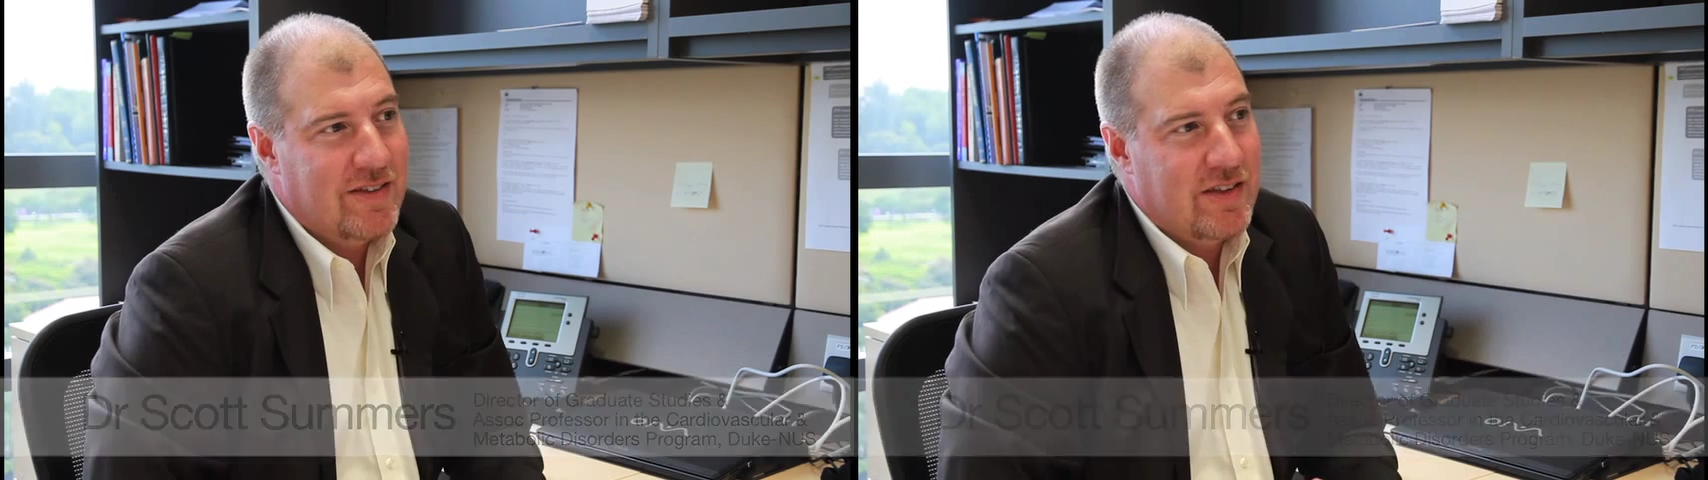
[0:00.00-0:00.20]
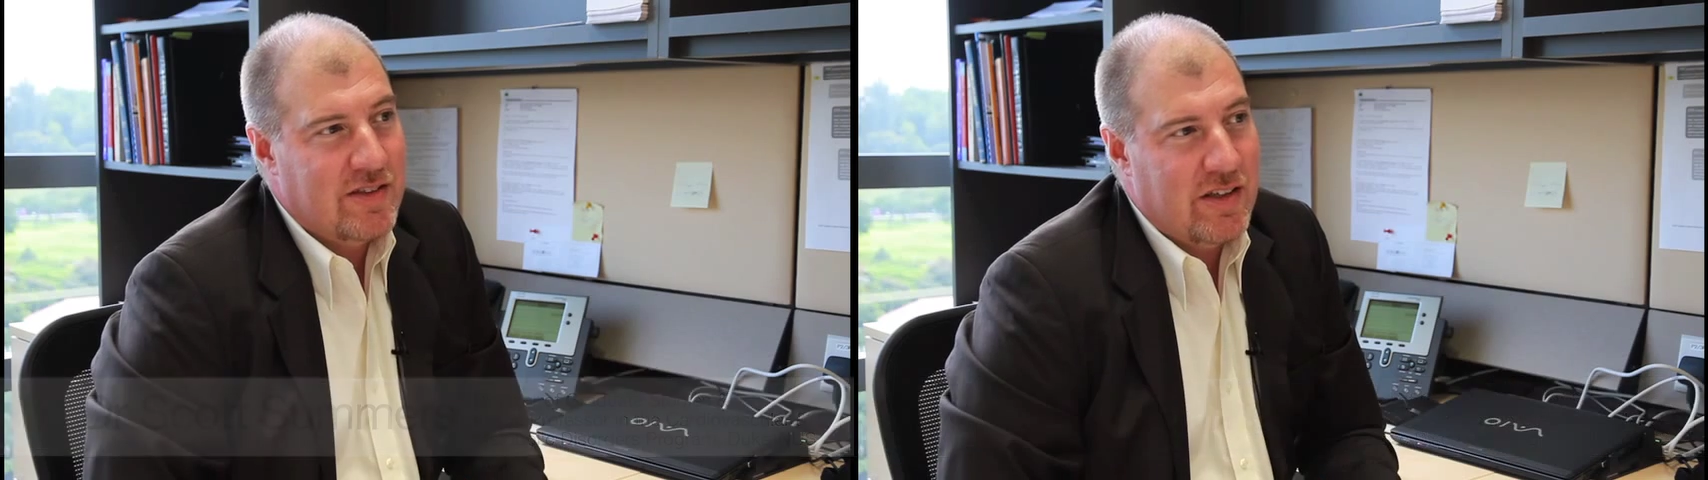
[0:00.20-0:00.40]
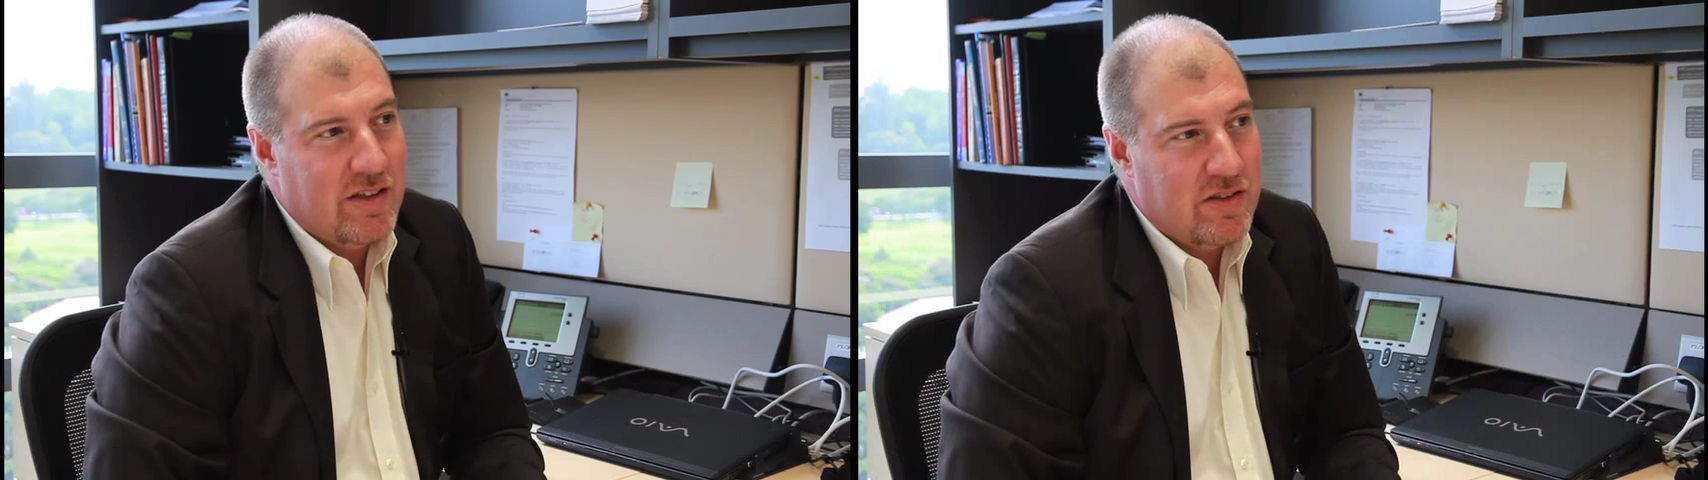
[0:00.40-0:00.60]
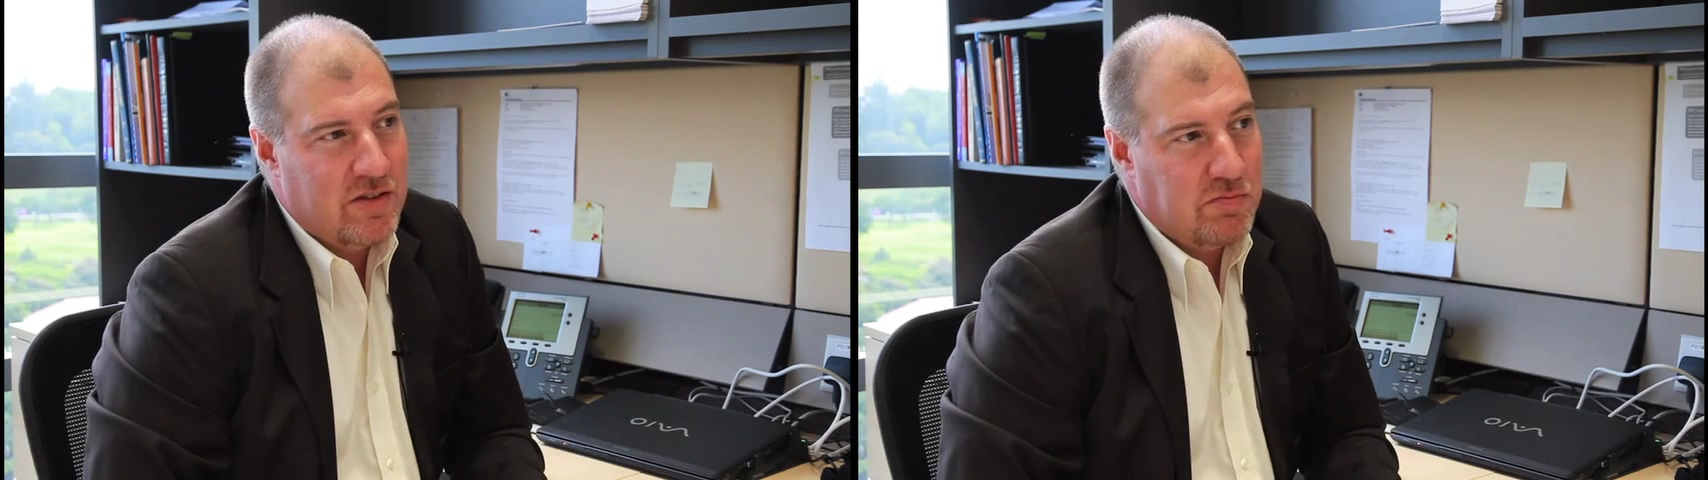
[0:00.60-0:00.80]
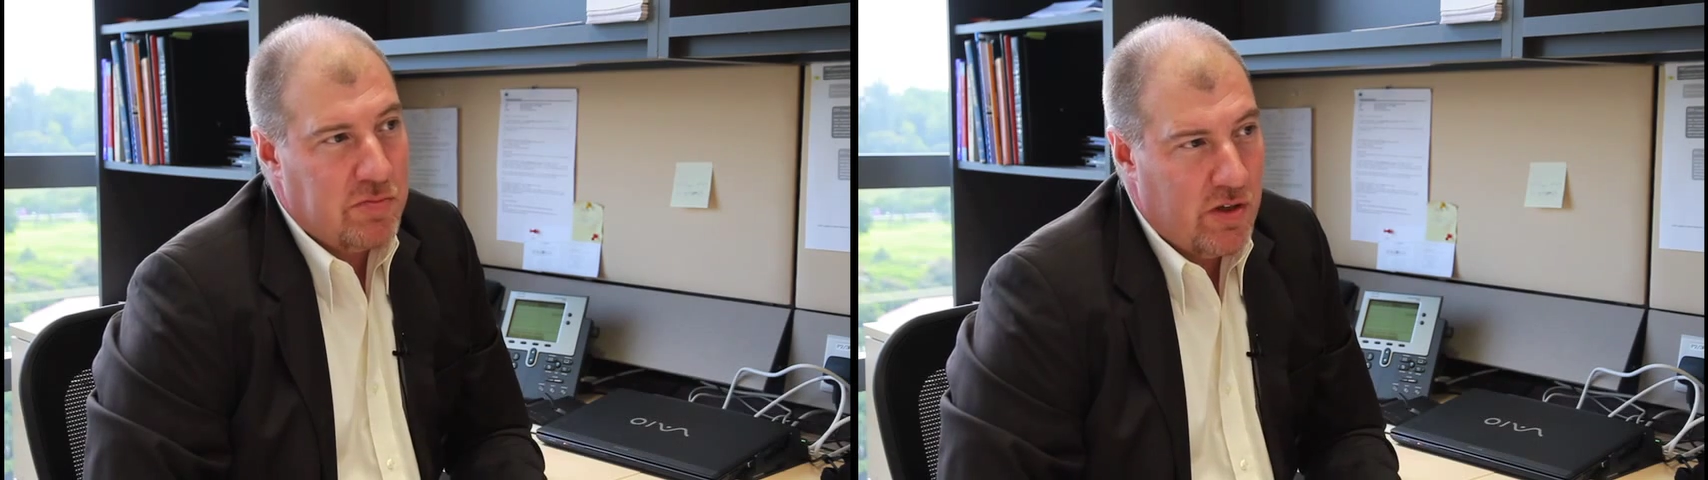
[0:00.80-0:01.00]
is,
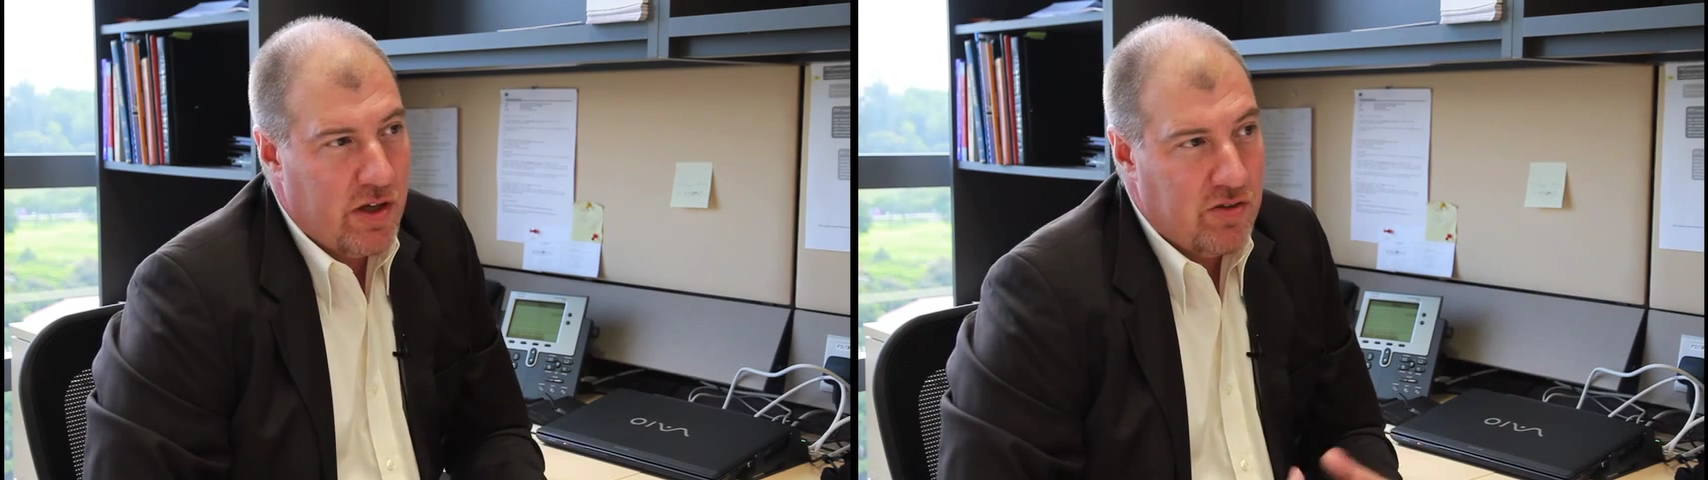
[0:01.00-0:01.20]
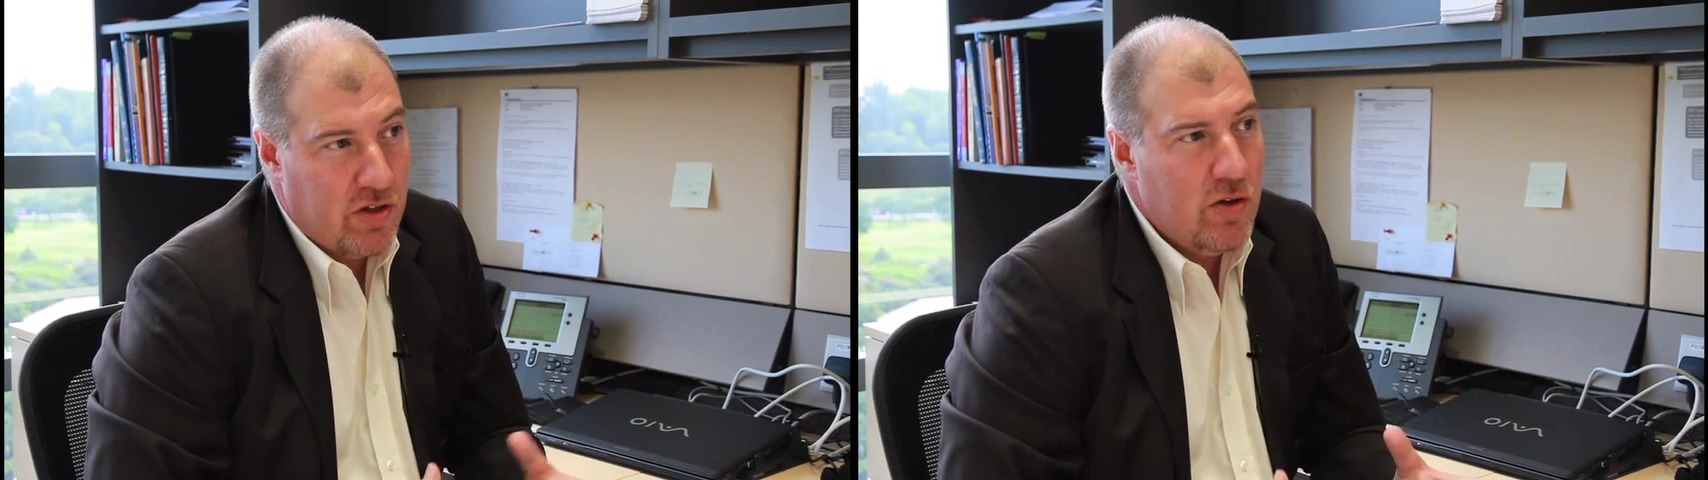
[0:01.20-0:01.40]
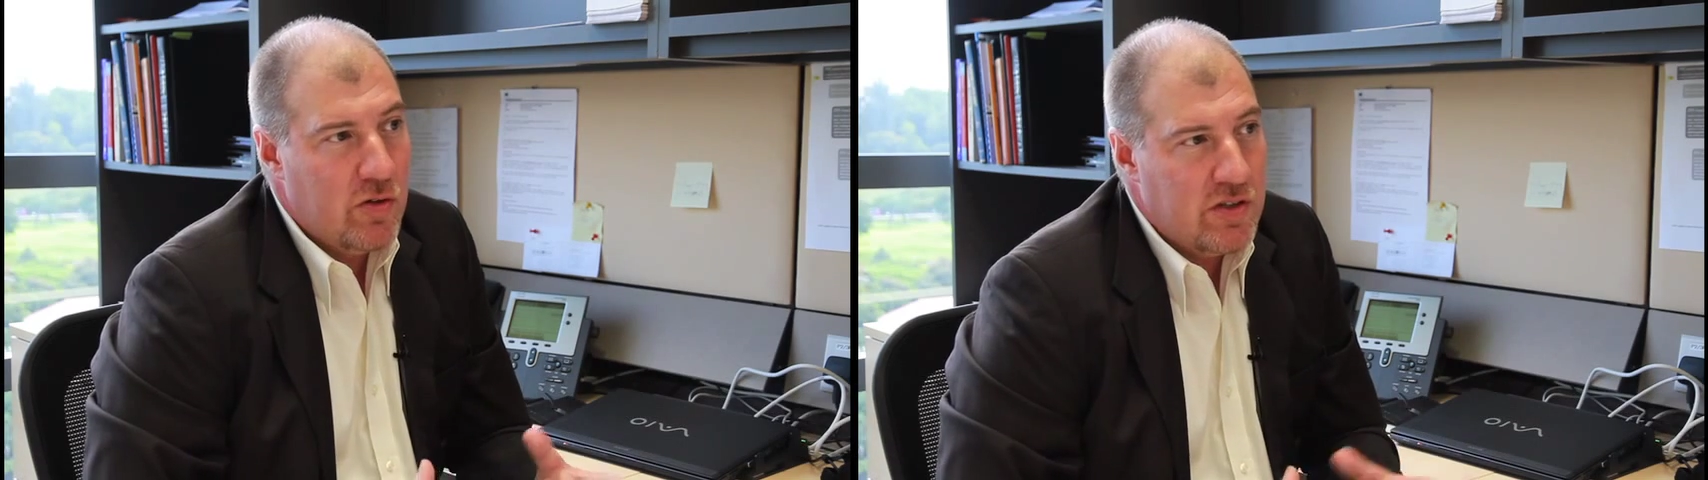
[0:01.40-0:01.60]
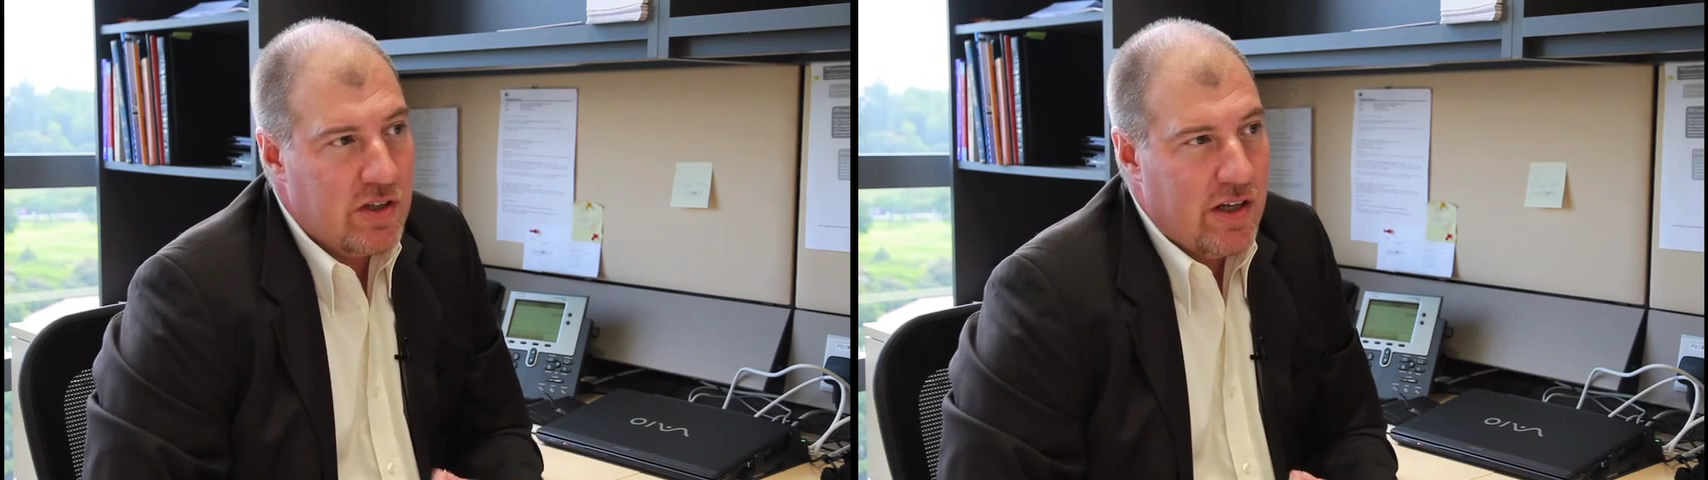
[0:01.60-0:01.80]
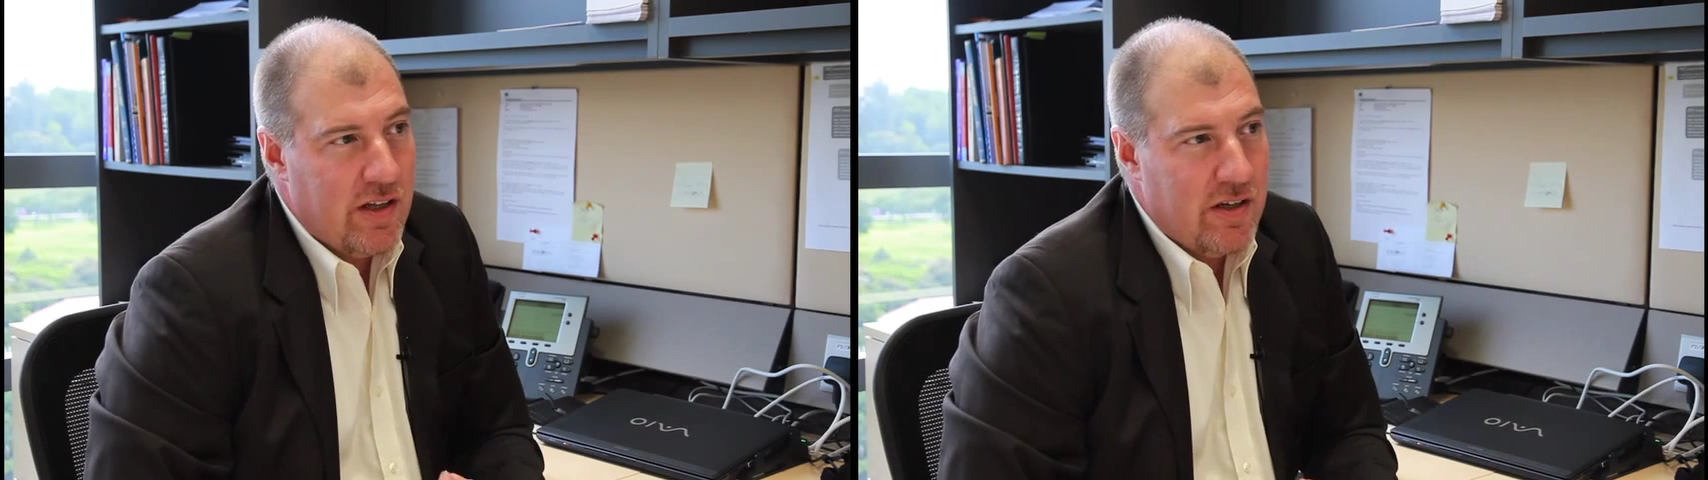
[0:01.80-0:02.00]
is, is, huge,
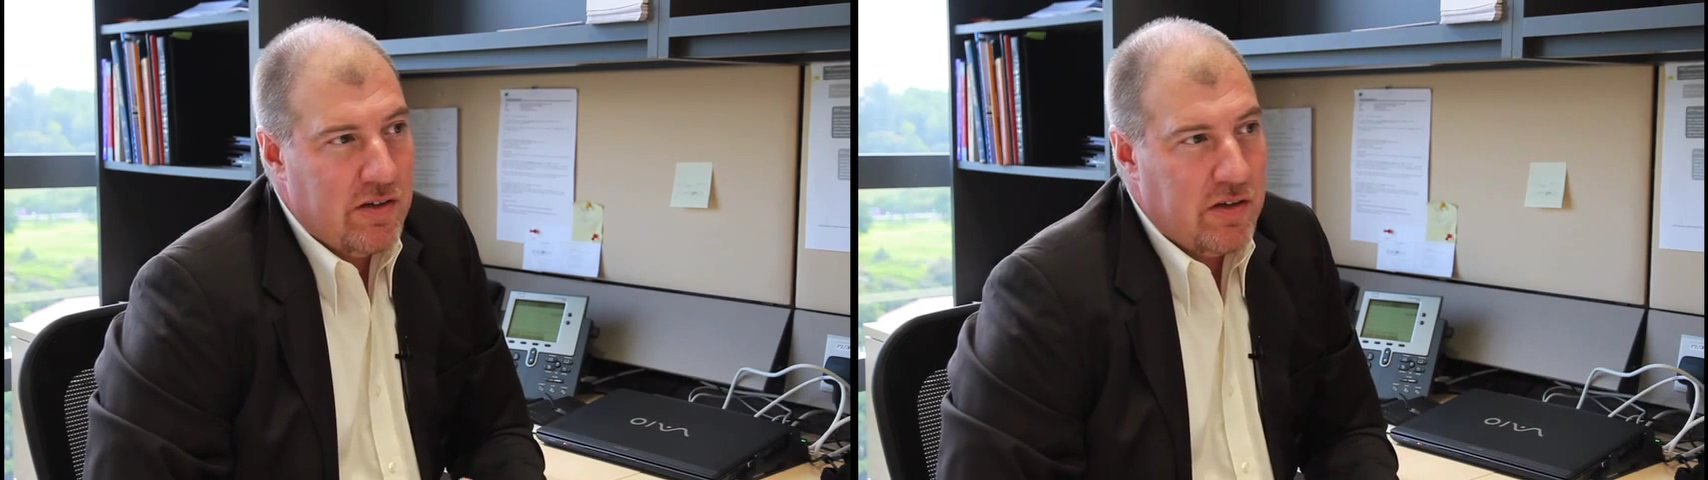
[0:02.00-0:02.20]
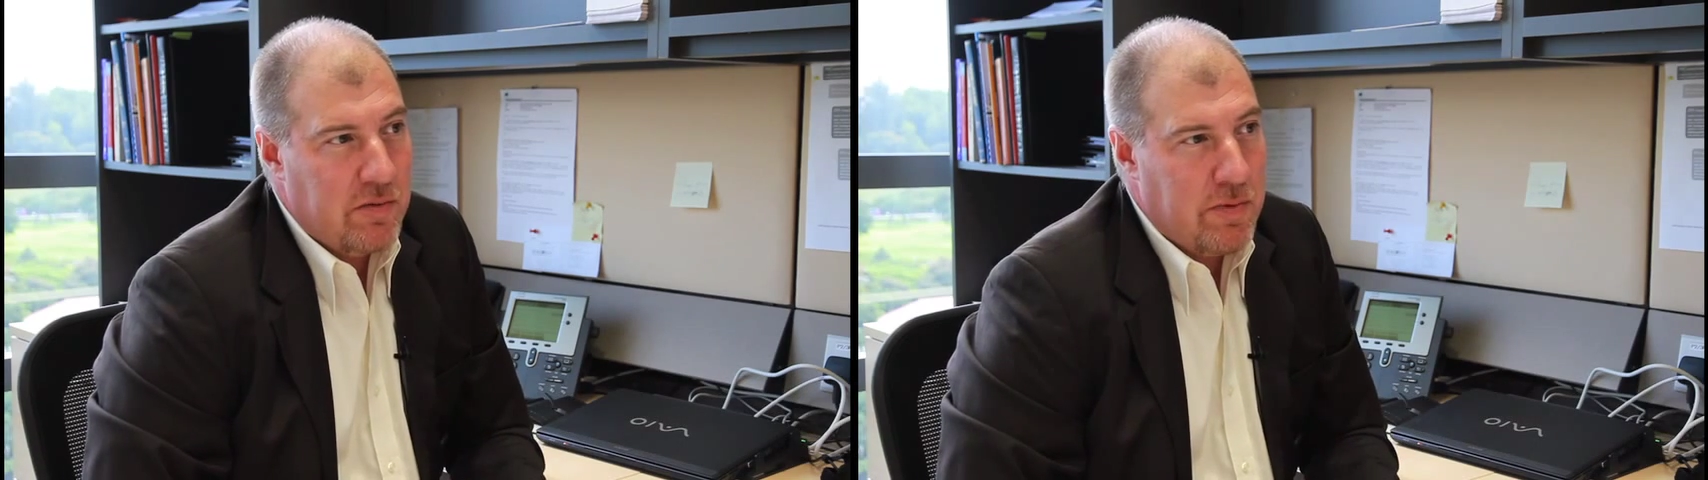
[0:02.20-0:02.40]
and, and,